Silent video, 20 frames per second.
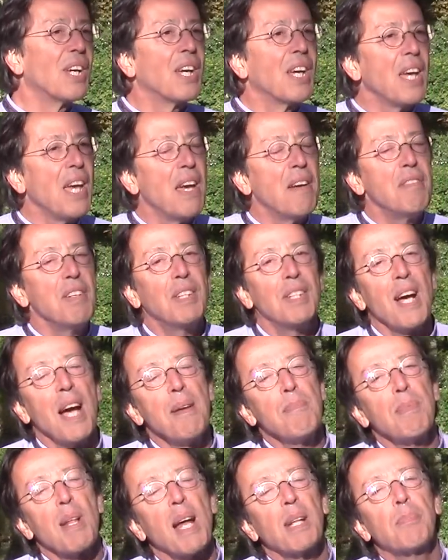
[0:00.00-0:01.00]
Every
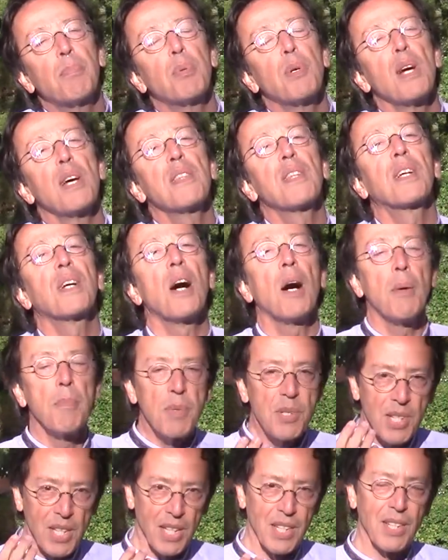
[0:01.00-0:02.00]
time that breath
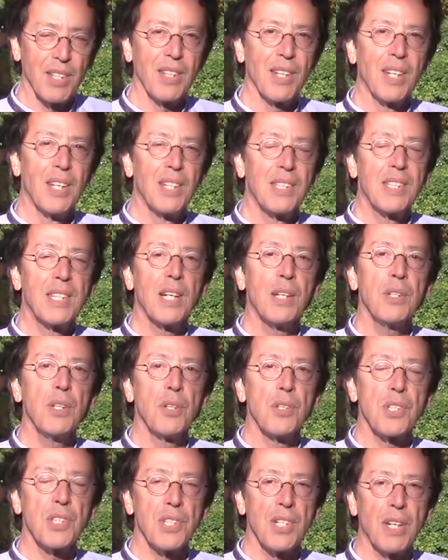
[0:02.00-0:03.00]
comes in, tell
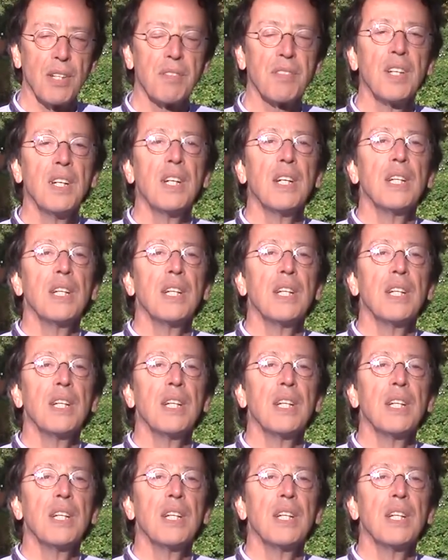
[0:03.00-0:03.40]
yourself,